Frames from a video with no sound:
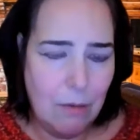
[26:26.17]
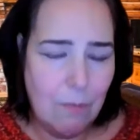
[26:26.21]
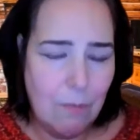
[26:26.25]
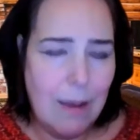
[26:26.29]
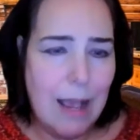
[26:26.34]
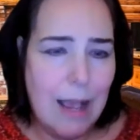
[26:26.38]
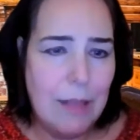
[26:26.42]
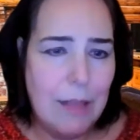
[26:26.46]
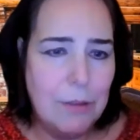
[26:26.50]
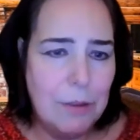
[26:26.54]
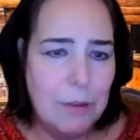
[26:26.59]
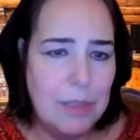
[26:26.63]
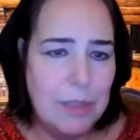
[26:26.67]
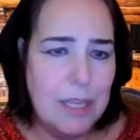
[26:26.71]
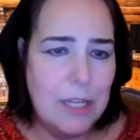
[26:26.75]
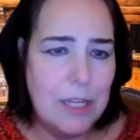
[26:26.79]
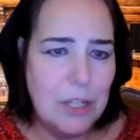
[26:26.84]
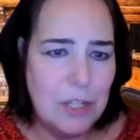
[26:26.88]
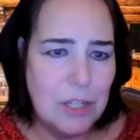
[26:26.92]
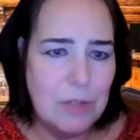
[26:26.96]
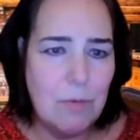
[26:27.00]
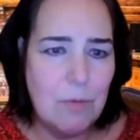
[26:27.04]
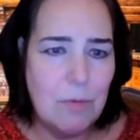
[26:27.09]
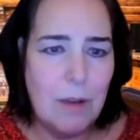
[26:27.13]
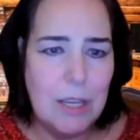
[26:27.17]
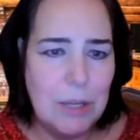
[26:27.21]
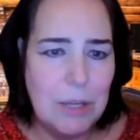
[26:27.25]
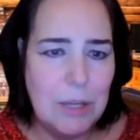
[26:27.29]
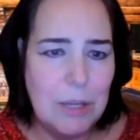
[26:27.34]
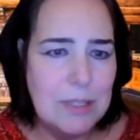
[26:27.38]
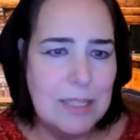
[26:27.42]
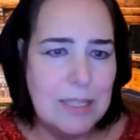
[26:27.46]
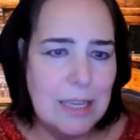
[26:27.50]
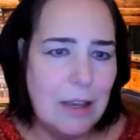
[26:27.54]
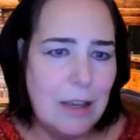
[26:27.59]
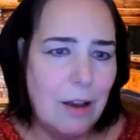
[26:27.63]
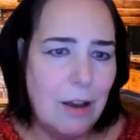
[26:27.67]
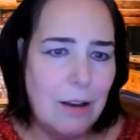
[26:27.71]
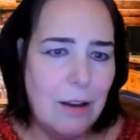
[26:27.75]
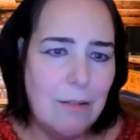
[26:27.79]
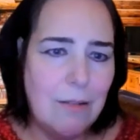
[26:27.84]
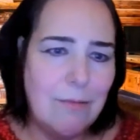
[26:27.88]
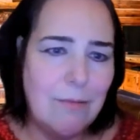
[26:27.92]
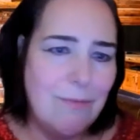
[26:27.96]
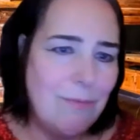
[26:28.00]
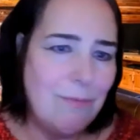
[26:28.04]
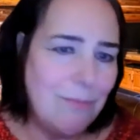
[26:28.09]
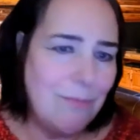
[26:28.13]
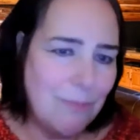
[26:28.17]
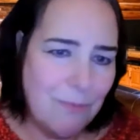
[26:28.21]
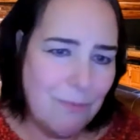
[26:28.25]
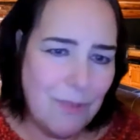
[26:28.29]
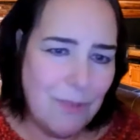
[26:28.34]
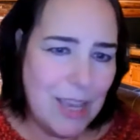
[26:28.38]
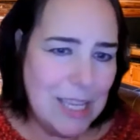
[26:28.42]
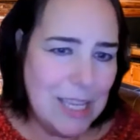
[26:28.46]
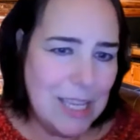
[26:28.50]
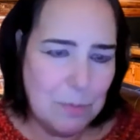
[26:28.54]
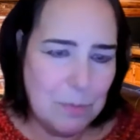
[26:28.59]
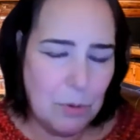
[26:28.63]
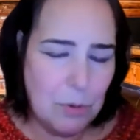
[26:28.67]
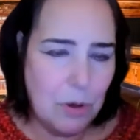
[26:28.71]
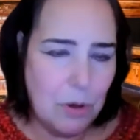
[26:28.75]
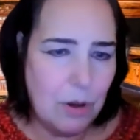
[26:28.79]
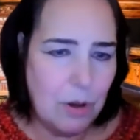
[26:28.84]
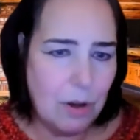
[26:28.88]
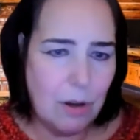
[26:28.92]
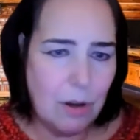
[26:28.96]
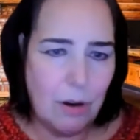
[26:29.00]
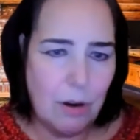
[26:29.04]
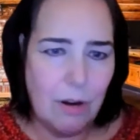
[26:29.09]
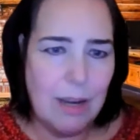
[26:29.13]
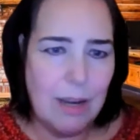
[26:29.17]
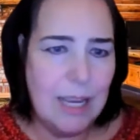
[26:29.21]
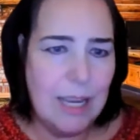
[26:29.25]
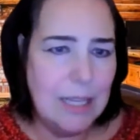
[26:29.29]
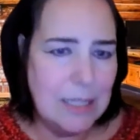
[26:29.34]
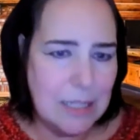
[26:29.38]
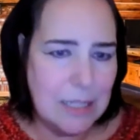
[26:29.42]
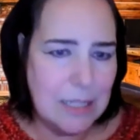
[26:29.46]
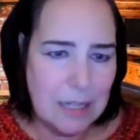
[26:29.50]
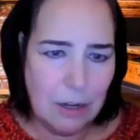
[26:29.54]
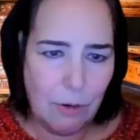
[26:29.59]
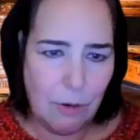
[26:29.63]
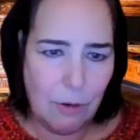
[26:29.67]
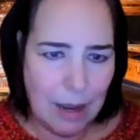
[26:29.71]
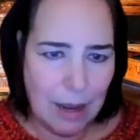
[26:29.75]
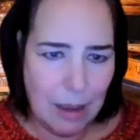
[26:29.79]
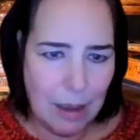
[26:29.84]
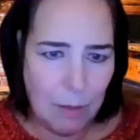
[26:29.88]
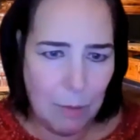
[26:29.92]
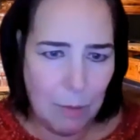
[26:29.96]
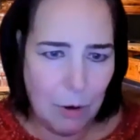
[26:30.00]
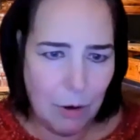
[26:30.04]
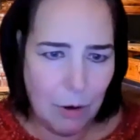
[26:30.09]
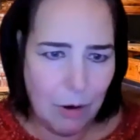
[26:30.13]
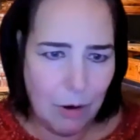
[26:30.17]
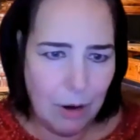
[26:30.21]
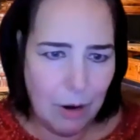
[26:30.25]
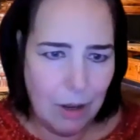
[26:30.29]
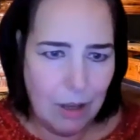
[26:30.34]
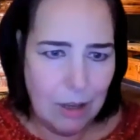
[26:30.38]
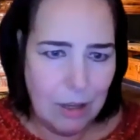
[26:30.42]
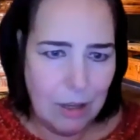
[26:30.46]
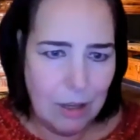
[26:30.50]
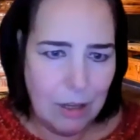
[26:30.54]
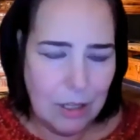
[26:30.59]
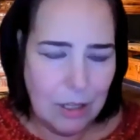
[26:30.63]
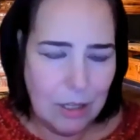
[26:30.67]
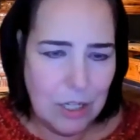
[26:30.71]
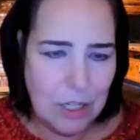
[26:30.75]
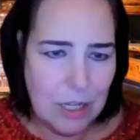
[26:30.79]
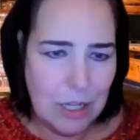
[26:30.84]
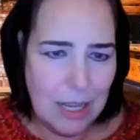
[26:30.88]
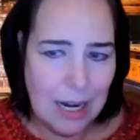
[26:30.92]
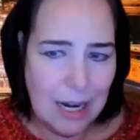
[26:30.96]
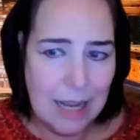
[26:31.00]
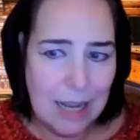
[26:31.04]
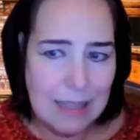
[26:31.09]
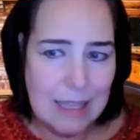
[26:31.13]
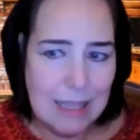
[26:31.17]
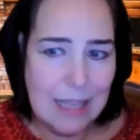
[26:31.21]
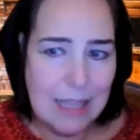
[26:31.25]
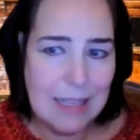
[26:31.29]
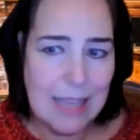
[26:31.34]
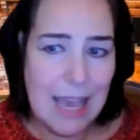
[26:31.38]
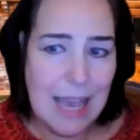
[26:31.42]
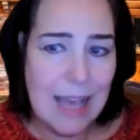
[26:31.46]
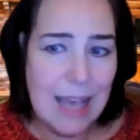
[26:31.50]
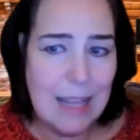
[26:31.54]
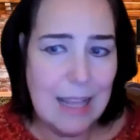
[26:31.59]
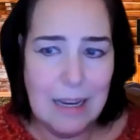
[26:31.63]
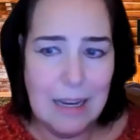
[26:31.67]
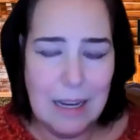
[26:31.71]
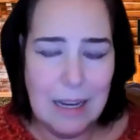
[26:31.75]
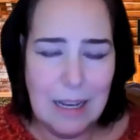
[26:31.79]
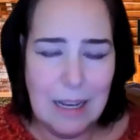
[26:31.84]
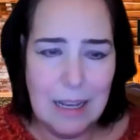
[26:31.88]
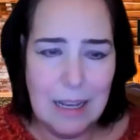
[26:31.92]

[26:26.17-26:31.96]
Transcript: rather than just what you see on Facebook or Instagram and I think that